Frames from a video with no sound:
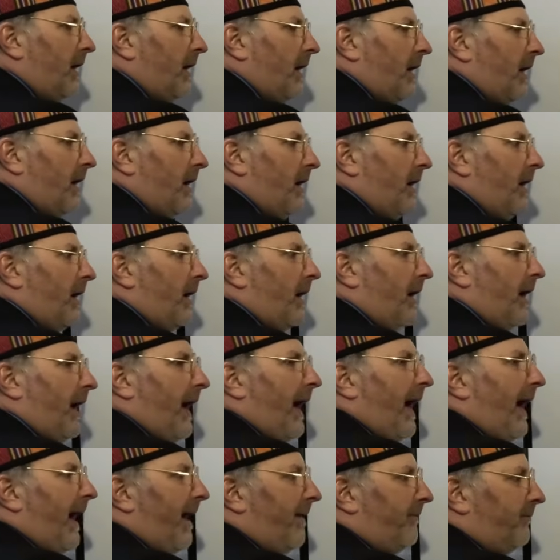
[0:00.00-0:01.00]

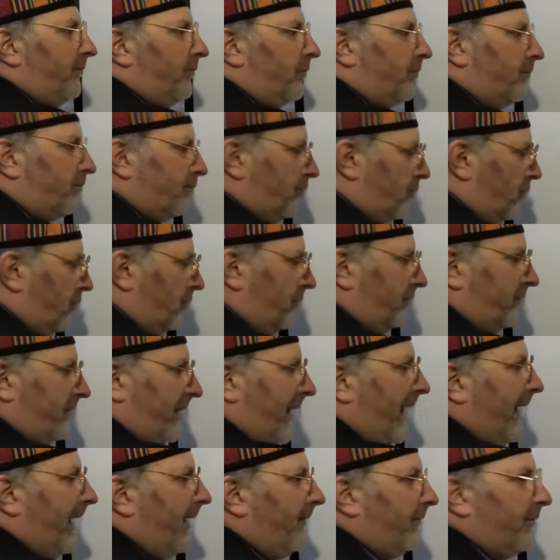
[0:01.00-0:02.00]
and brought
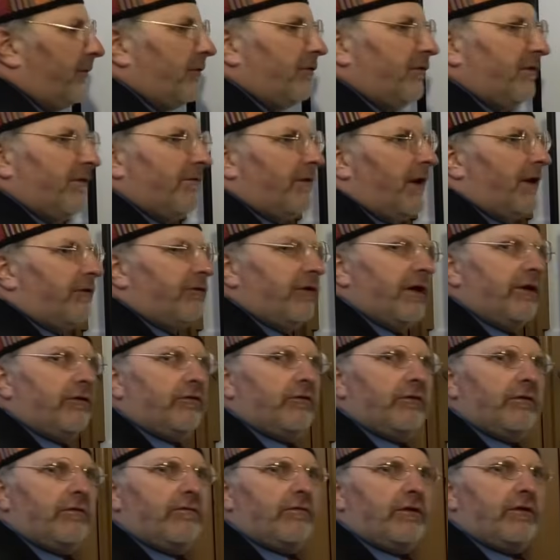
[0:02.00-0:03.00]
down the
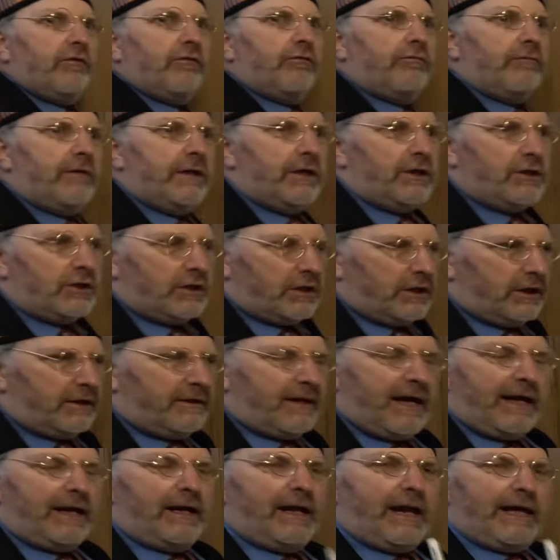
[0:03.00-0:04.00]
civilization of this region,
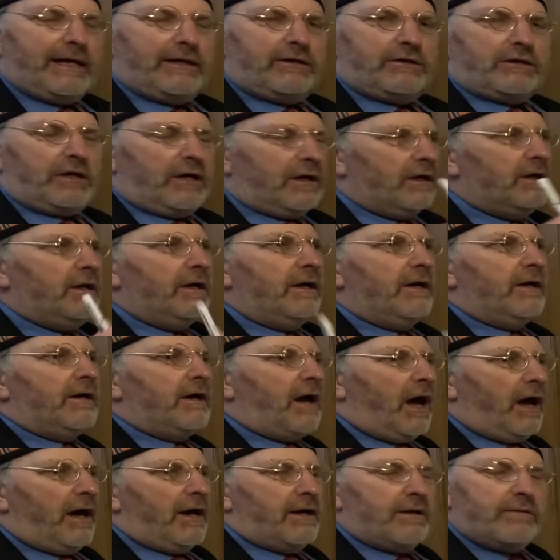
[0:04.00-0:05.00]
and then later
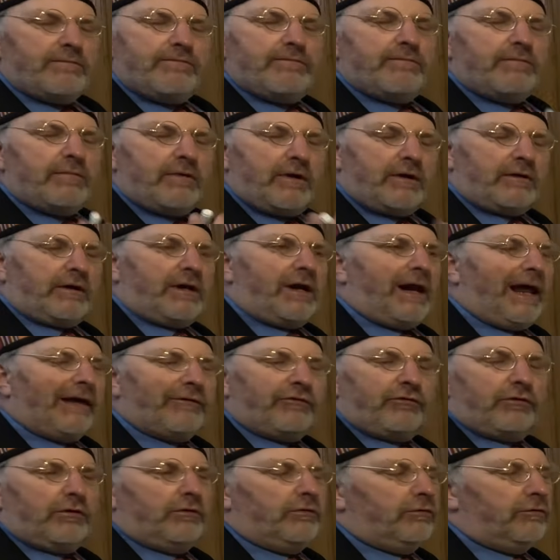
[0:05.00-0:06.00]

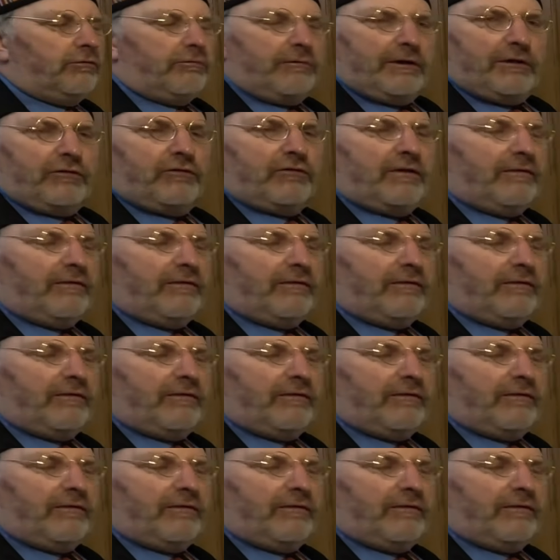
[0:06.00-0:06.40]
classical Greek